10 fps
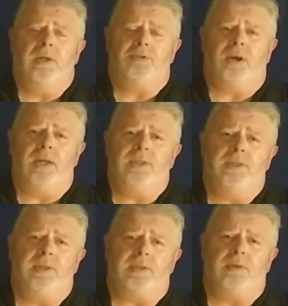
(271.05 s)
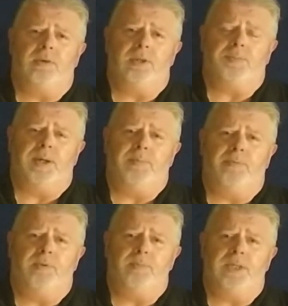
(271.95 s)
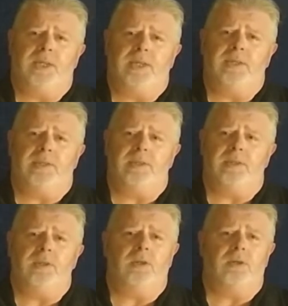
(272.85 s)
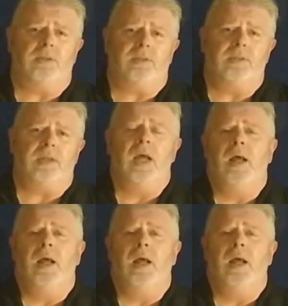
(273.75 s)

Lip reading: trying to discourage people from taking certain courses